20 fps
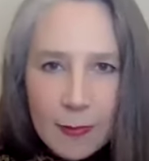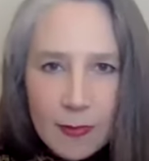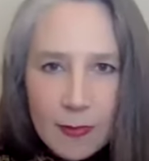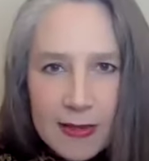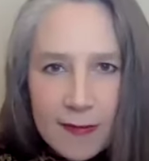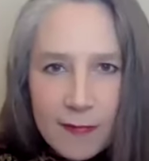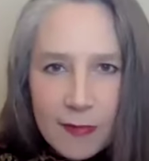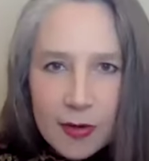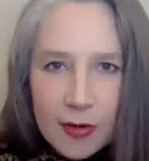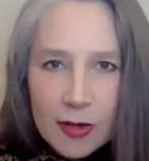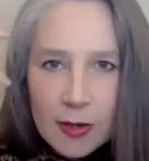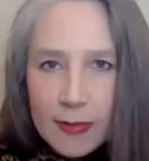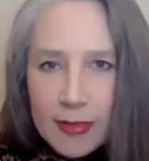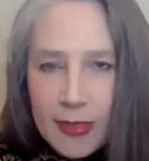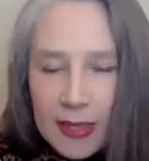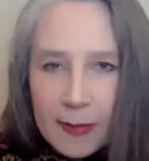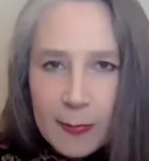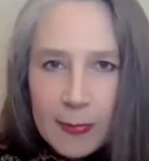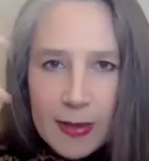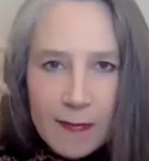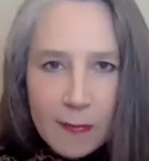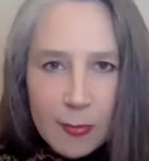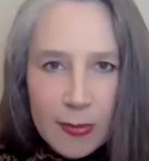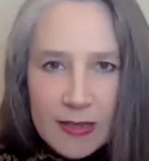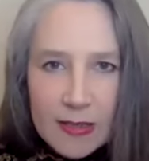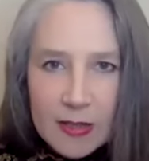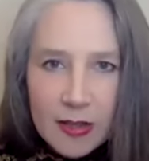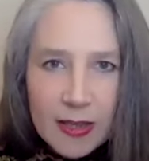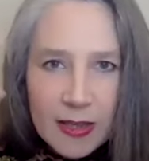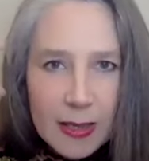What's everyone going to think of me?
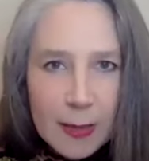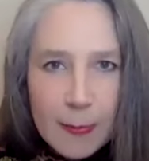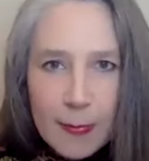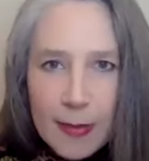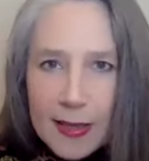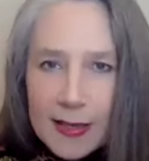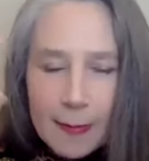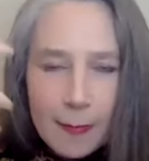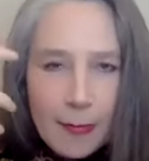Everybody's looking at me.